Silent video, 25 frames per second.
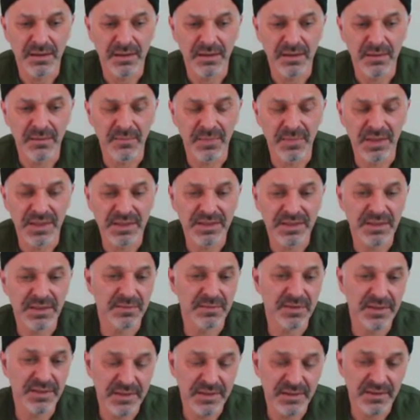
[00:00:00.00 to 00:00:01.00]
But it's
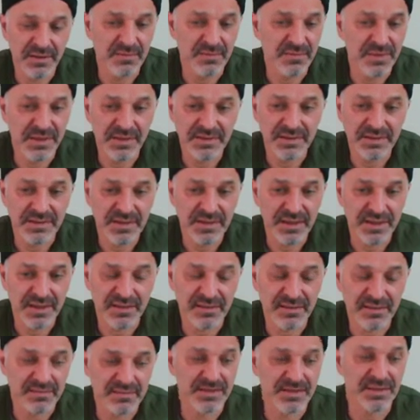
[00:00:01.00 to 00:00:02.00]

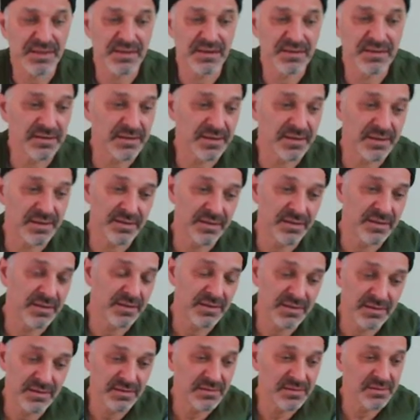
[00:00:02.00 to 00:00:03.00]
not like they
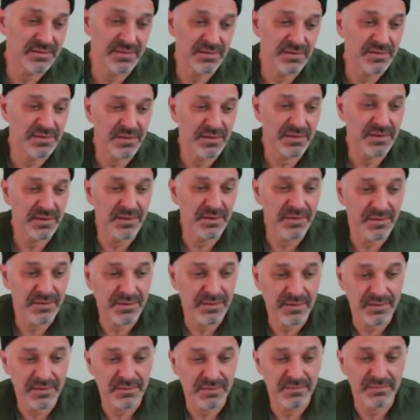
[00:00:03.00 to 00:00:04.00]
couldn't,
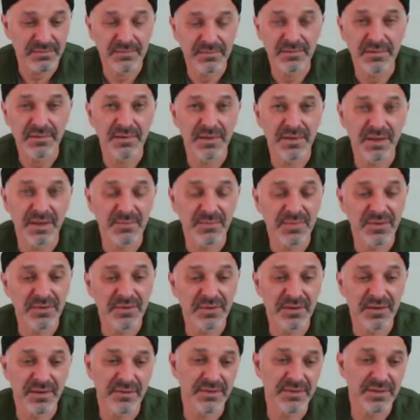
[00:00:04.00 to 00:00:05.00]
keep you
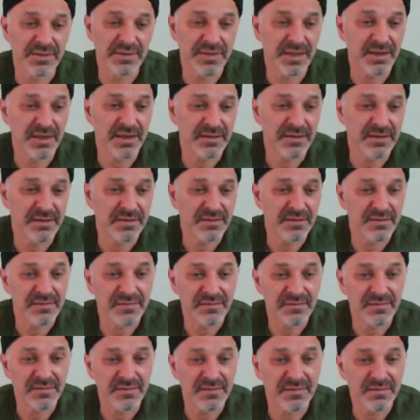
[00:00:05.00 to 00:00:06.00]
on a retainer
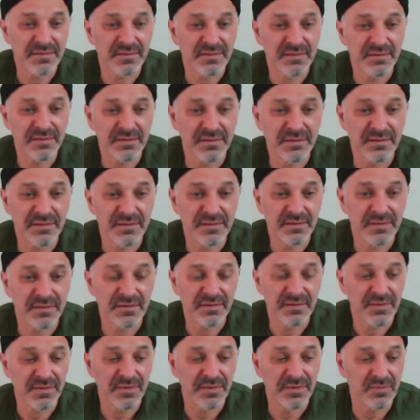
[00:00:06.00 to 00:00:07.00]

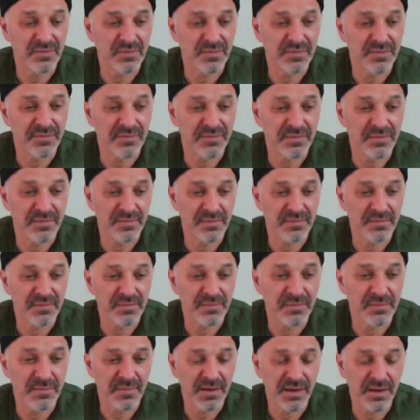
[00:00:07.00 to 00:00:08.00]
if you.
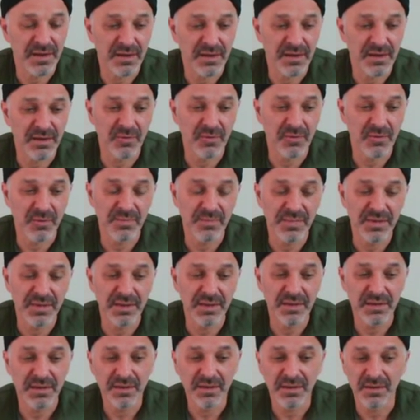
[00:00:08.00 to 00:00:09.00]
It would
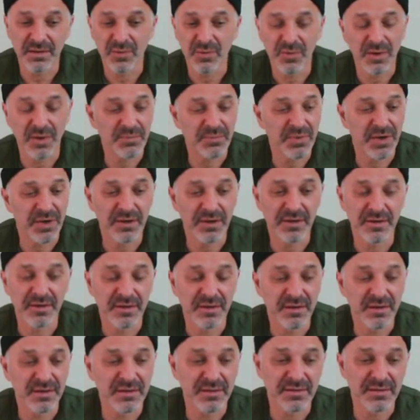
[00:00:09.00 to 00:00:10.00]
be, one party
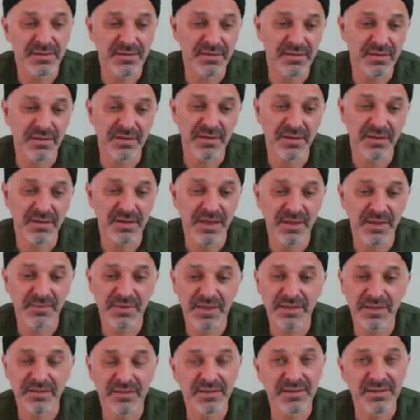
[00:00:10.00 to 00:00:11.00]
or the other could claim it
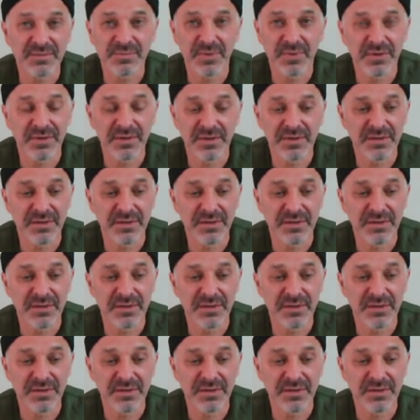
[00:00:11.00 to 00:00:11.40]
at this point,